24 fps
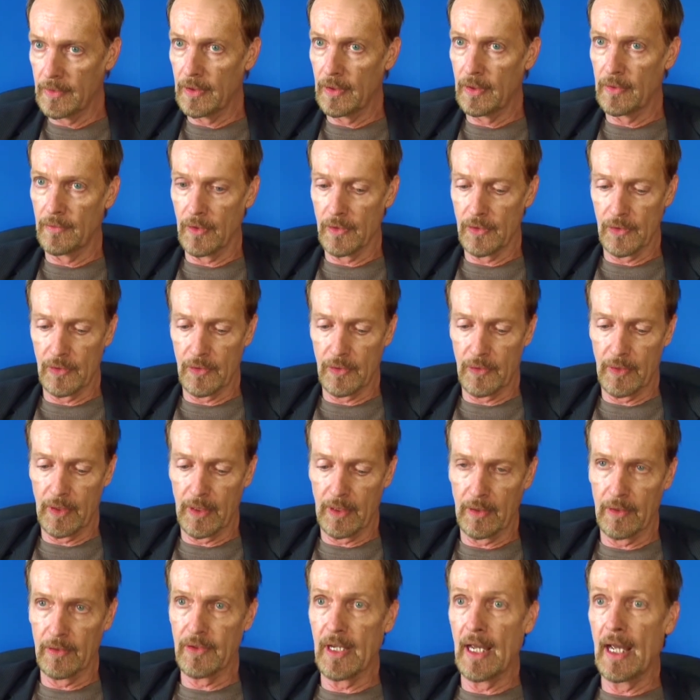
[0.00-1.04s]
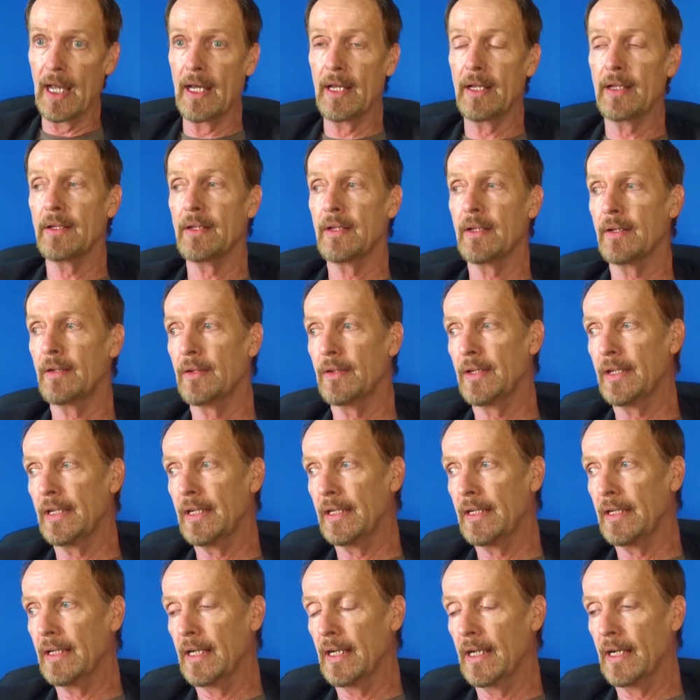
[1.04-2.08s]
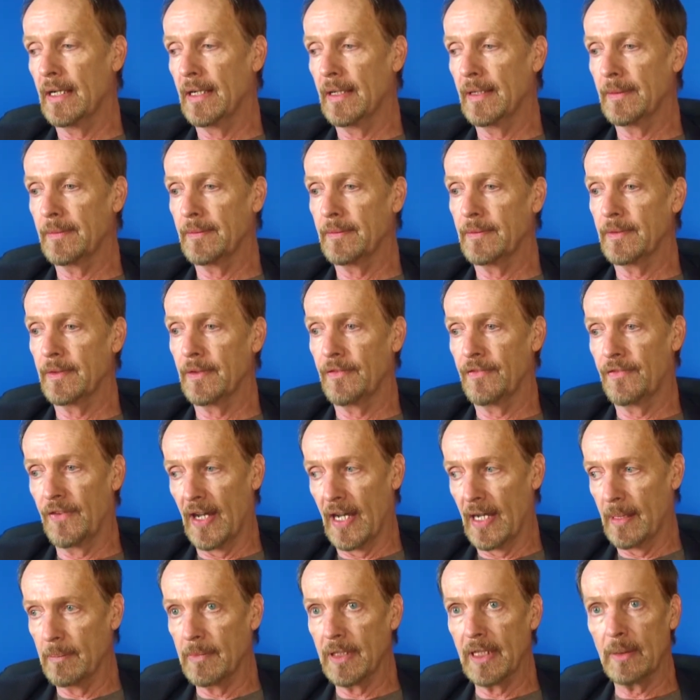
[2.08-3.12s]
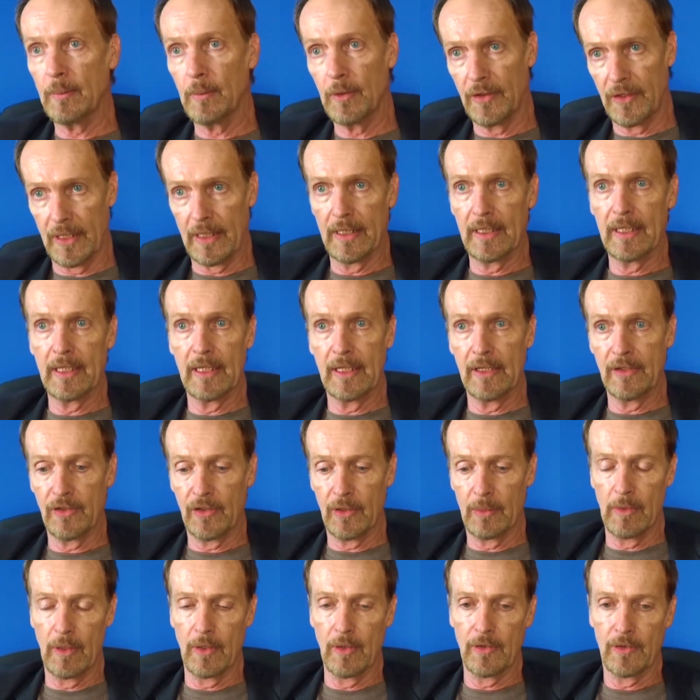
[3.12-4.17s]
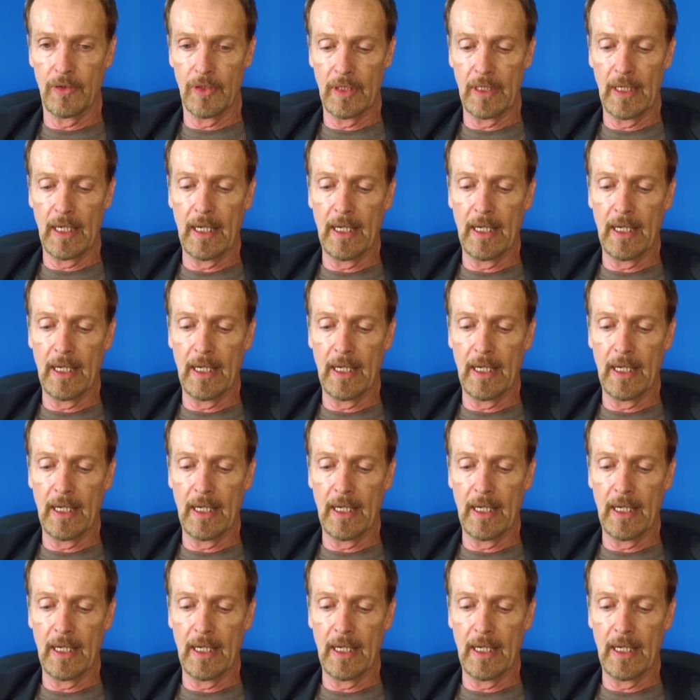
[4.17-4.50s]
the universal triggers, and the family within each emotion,